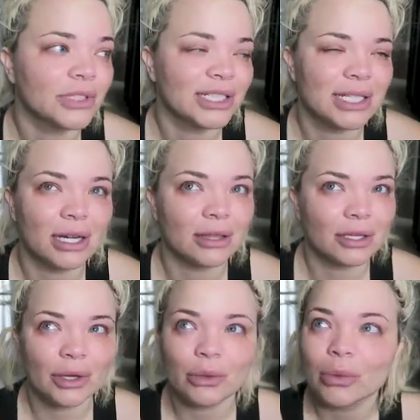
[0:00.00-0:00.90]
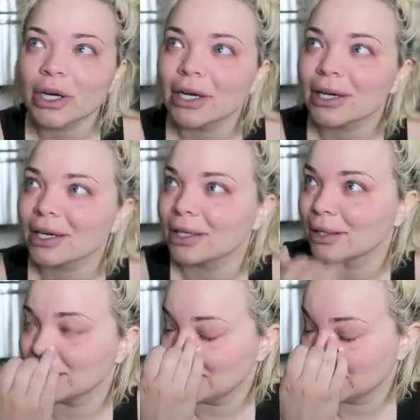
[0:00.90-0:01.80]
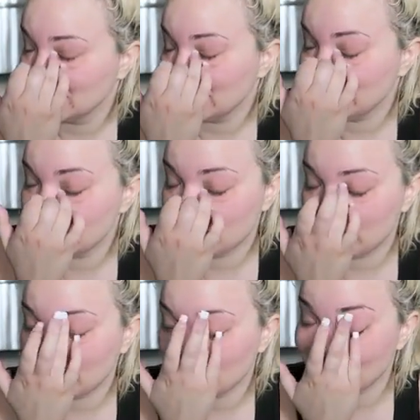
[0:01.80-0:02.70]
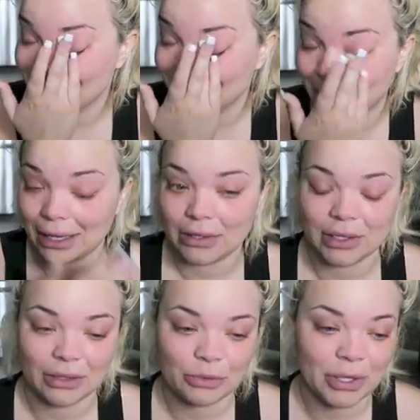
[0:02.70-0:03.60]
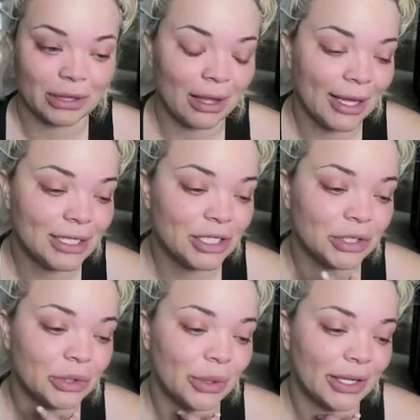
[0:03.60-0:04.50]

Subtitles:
And I said, I thought you had to work. And it just felt like all of a sudden that I was being lied to,